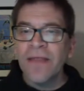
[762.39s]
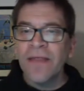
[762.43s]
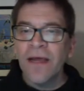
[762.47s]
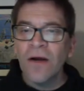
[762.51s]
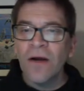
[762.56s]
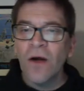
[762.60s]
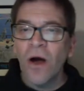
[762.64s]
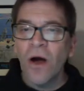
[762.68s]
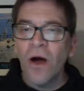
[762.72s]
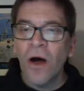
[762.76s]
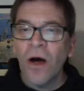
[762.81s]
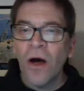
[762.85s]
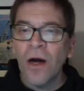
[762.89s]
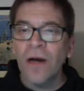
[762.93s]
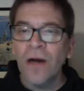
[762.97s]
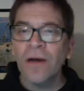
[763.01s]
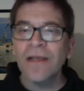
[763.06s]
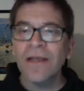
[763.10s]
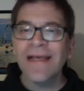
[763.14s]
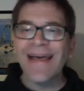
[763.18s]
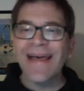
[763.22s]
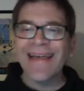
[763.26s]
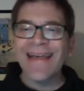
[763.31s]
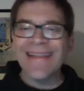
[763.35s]
there
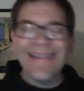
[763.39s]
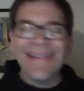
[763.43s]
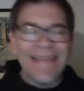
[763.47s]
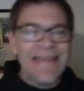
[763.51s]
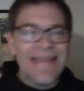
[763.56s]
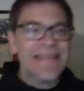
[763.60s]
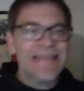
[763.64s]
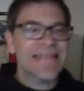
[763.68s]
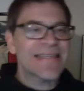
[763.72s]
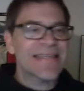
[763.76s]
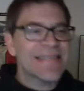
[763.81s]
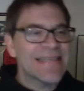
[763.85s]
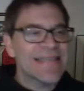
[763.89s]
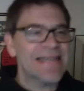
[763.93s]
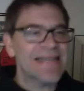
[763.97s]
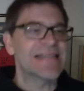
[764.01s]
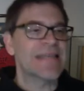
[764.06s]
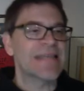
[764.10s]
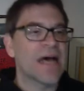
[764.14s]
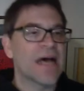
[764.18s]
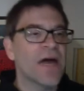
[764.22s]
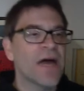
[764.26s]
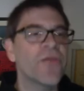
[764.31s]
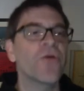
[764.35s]
are at least
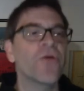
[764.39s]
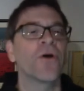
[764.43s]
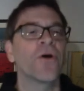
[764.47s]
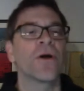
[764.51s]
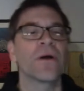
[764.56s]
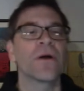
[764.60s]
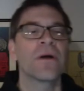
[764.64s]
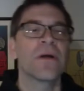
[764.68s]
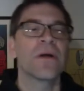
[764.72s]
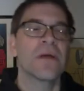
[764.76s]
6 other